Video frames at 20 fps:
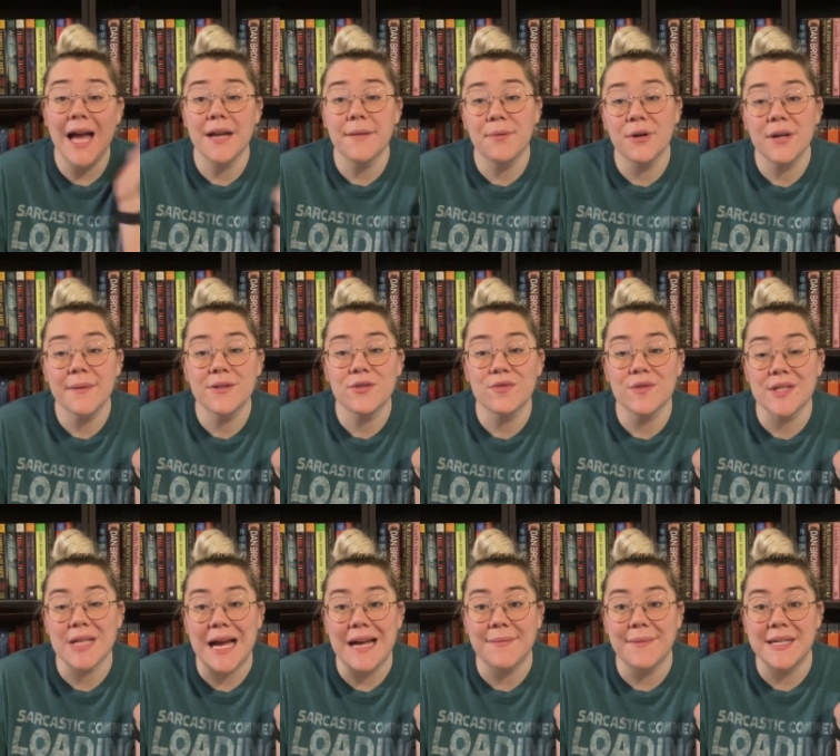I had pretty much
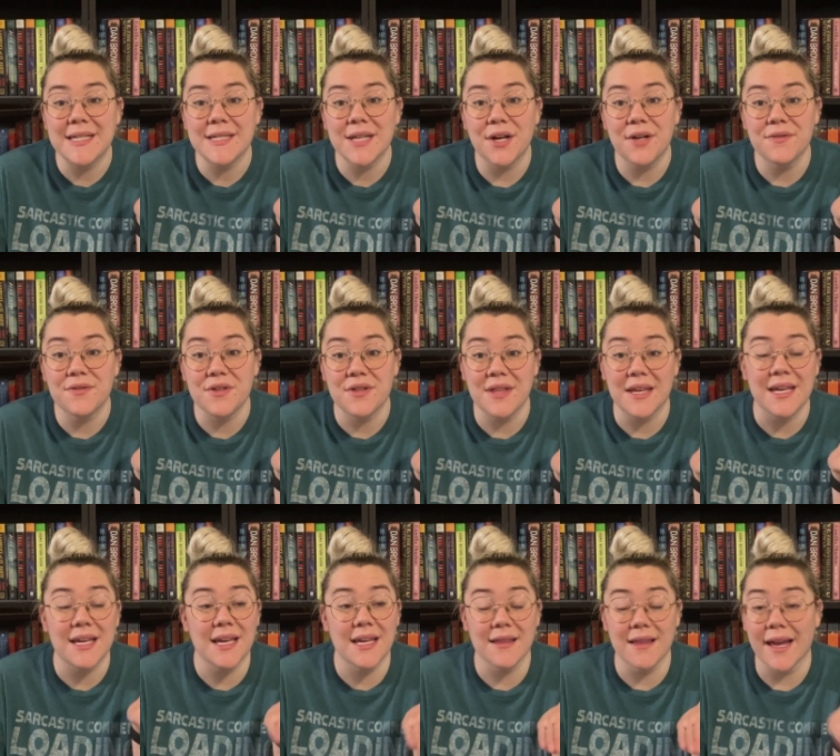resigned myself to
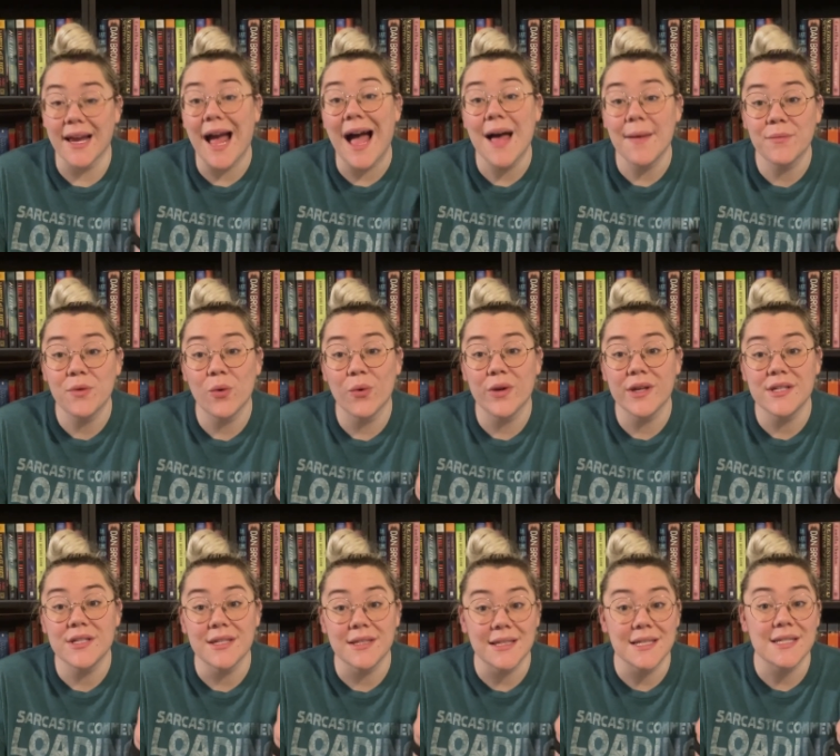thinking like, I'm going
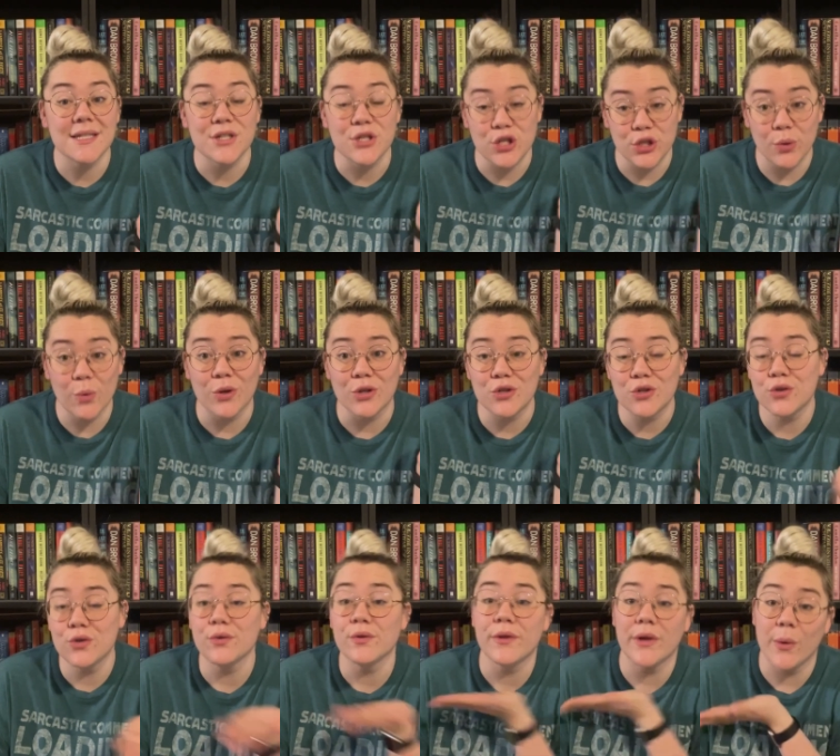to listen to yours
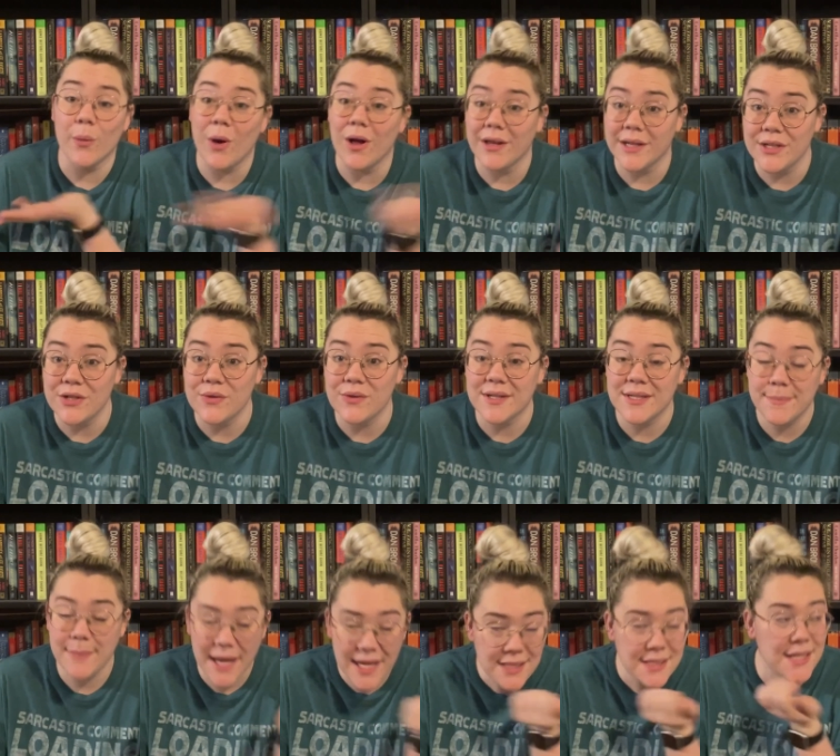truly while I do this
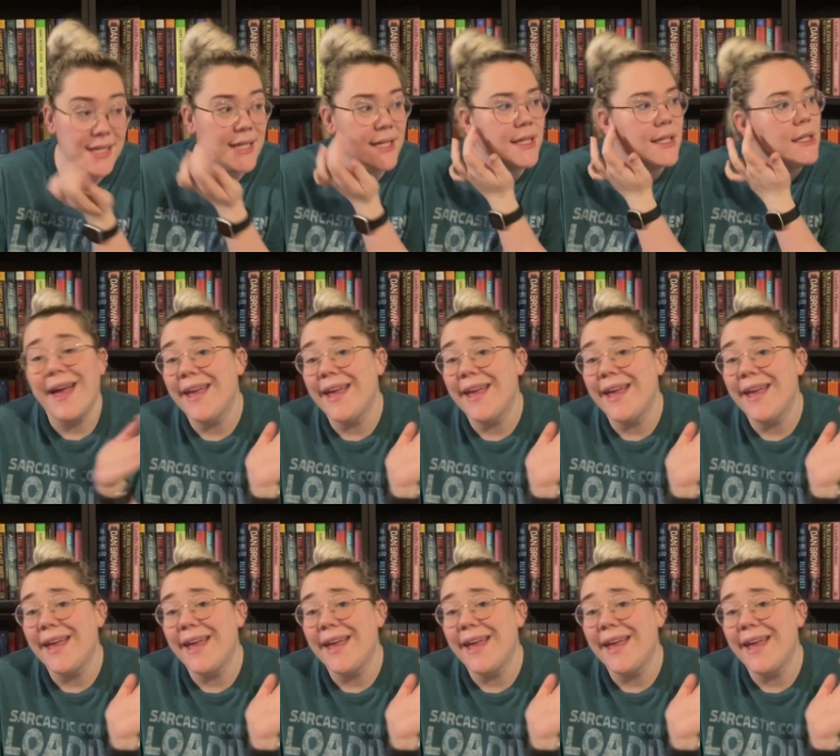painting.